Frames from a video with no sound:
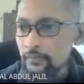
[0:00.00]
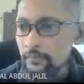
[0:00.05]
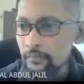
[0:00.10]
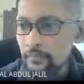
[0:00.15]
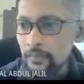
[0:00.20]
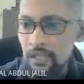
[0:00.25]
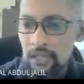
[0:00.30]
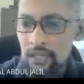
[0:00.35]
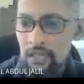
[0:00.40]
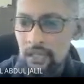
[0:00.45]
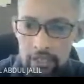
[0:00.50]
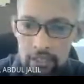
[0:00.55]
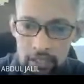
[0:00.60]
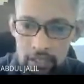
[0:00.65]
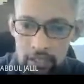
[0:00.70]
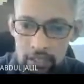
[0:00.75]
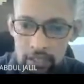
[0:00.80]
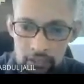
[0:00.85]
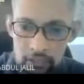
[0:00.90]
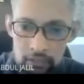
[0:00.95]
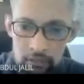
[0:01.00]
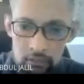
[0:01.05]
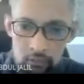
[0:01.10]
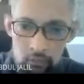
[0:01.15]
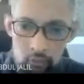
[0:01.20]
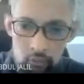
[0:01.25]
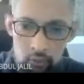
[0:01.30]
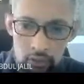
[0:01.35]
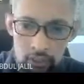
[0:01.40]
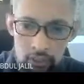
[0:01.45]
And I can actually
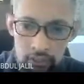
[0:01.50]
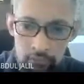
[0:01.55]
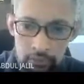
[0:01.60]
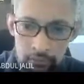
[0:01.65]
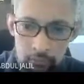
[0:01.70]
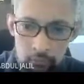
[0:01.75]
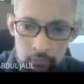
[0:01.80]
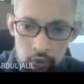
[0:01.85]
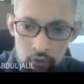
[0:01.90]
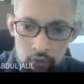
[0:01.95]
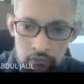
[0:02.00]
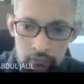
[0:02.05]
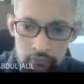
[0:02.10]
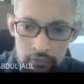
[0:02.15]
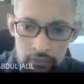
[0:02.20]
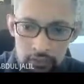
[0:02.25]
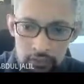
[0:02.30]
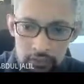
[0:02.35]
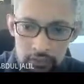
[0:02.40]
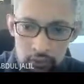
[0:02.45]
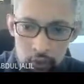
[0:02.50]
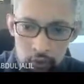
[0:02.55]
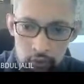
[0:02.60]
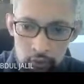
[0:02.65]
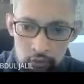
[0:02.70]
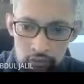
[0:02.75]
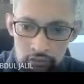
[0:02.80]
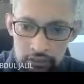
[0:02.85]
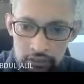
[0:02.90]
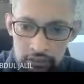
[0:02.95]
work a bit more further on
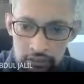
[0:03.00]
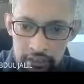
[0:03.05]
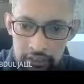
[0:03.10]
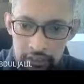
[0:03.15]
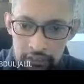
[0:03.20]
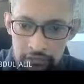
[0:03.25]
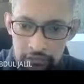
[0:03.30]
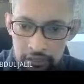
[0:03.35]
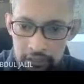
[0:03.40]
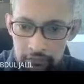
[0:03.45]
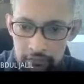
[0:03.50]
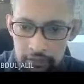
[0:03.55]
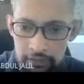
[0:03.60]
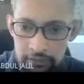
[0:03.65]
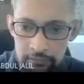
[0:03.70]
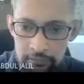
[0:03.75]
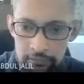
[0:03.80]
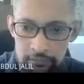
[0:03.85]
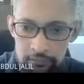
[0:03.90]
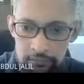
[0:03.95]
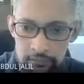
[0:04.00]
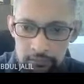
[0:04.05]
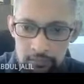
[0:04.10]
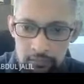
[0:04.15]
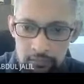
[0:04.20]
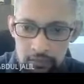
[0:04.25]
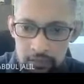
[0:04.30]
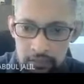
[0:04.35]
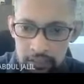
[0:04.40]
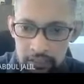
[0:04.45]
those details there, right?
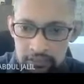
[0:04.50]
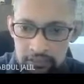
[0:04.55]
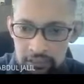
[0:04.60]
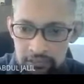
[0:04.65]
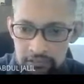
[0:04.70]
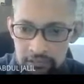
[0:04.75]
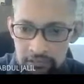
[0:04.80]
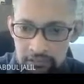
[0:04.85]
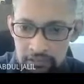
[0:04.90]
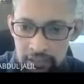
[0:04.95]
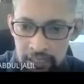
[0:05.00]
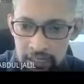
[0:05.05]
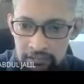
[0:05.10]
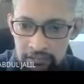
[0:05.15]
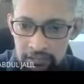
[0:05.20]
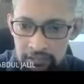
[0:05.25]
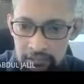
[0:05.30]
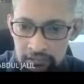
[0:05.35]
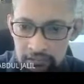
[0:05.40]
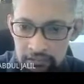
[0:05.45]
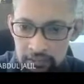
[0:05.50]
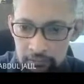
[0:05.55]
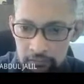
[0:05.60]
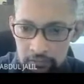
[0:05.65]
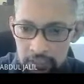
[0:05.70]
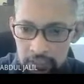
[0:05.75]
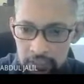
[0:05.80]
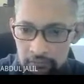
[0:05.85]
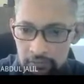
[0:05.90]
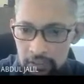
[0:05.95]
Adjust the size at the same
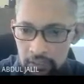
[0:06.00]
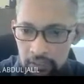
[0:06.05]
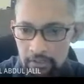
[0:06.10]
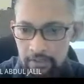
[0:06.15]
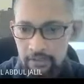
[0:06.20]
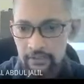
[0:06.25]
time there, right?